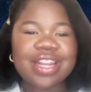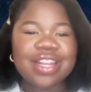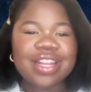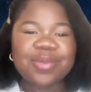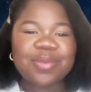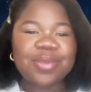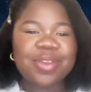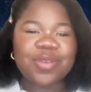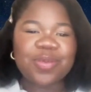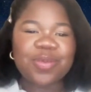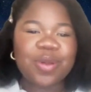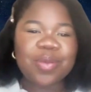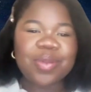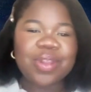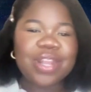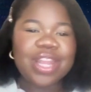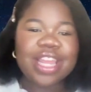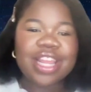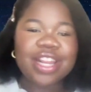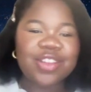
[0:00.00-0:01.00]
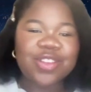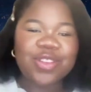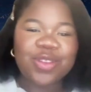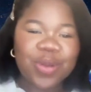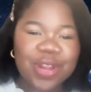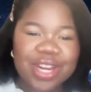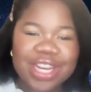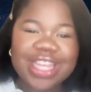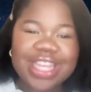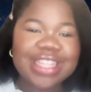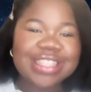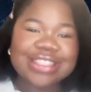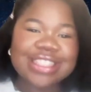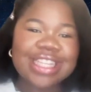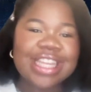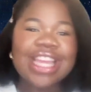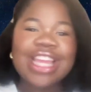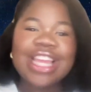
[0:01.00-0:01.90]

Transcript: and this man's probably like in his 20s,